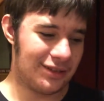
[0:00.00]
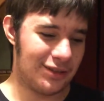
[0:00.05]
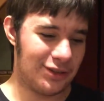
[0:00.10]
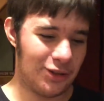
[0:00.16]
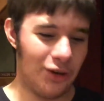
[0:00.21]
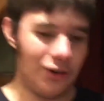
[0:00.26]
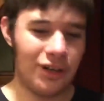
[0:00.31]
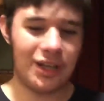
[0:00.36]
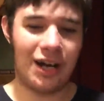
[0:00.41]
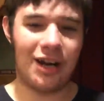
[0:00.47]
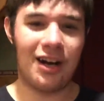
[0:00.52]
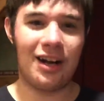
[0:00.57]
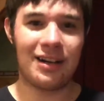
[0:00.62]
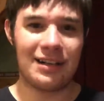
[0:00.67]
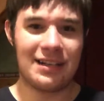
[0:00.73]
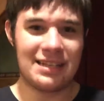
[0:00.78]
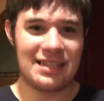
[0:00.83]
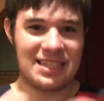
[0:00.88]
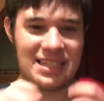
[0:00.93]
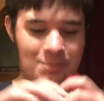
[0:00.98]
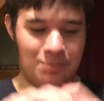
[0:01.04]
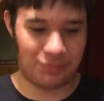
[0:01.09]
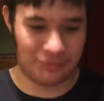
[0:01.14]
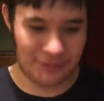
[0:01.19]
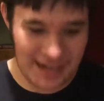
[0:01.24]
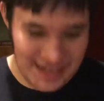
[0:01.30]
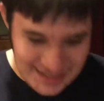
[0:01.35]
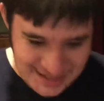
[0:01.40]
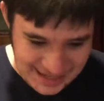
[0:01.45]
No, Golgar
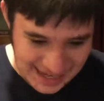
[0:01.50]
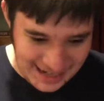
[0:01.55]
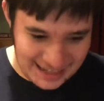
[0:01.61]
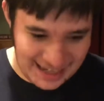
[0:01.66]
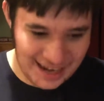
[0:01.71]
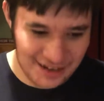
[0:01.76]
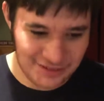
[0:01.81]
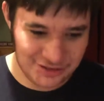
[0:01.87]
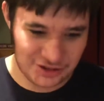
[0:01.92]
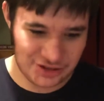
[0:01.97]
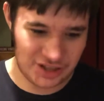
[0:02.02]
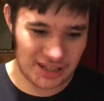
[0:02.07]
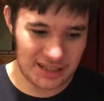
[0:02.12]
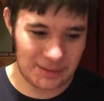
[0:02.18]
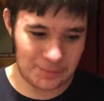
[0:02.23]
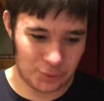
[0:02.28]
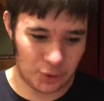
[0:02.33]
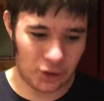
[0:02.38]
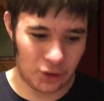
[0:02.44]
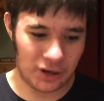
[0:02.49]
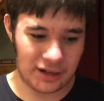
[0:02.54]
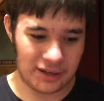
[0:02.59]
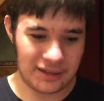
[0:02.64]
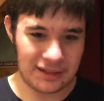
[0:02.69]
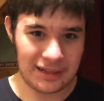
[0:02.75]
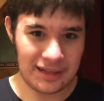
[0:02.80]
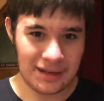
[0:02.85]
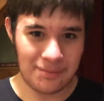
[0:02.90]
spreads the counters on the board